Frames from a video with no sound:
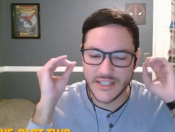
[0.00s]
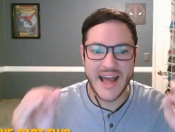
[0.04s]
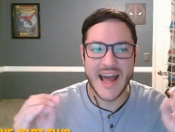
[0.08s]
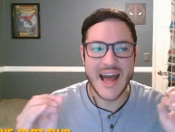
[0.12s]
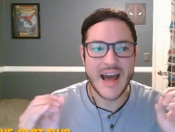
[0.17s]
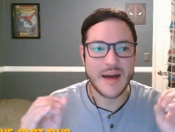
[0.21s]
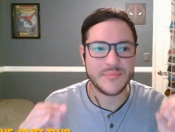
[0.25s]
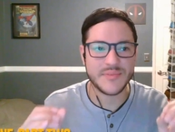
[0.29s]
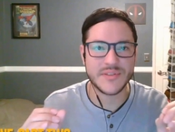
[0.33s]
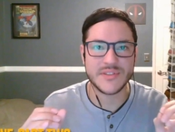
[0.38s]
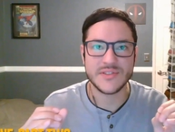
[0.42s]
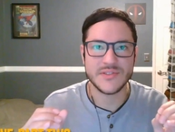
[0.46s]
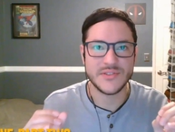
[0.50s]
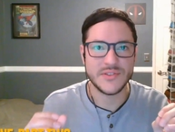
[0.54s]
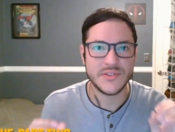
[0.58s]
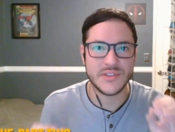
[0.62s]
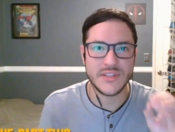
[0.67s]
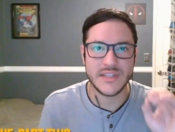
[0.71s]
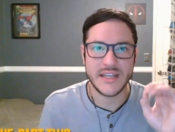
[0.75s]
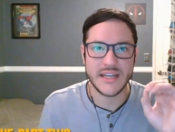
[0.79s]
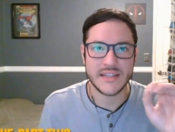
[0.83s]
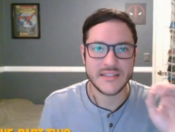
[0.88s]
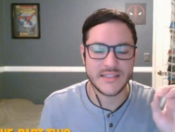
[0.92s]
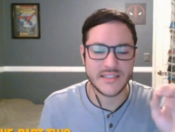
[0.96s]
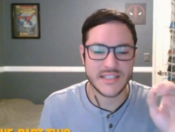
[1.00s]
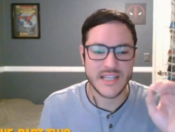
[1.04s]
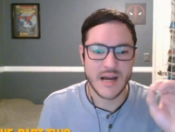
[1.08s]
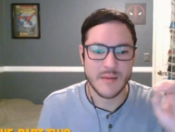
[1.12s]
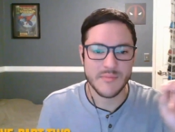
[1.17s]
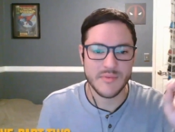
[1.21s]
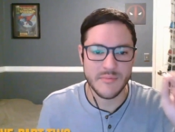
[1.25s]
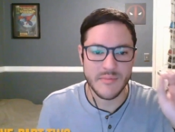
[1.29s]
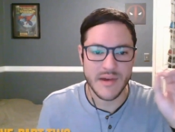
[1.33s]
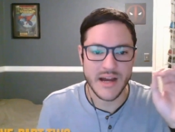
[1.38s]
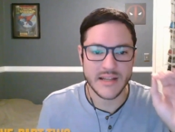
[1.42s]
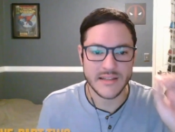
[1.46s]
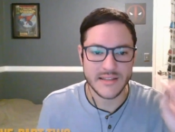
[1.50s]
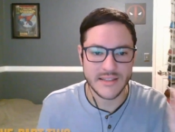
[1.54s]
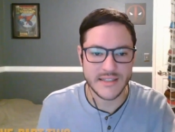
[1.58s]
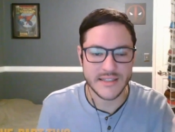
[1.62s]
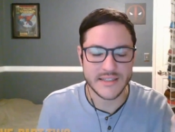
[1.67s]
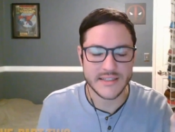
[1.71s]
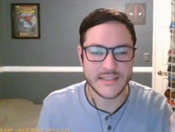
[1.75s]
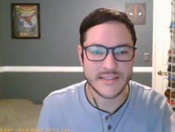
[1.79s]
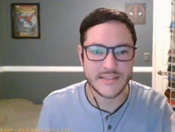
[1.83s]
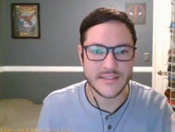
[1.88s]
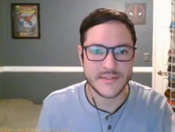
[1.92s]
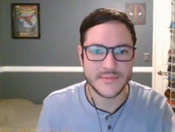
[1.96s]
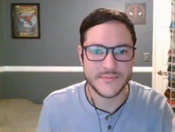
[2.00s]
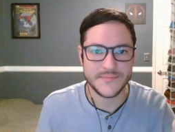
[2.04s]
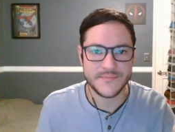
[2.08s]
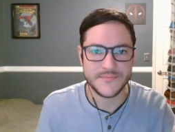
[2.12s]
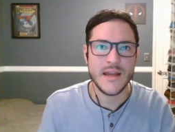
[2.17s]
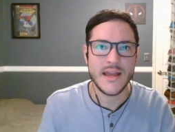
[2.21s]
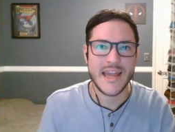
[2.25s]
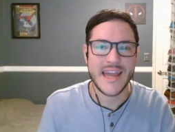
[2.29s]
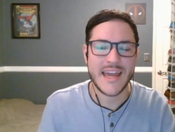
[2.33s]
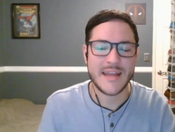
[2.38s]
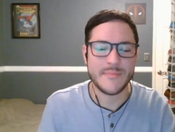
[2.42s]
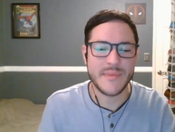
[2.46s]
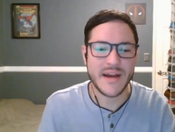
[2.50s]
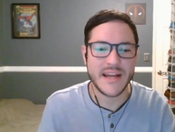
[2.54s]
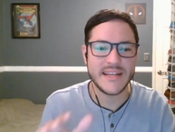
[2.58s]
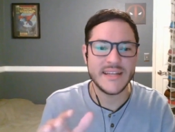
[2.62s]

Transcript: Absolutely at the top of my list. And my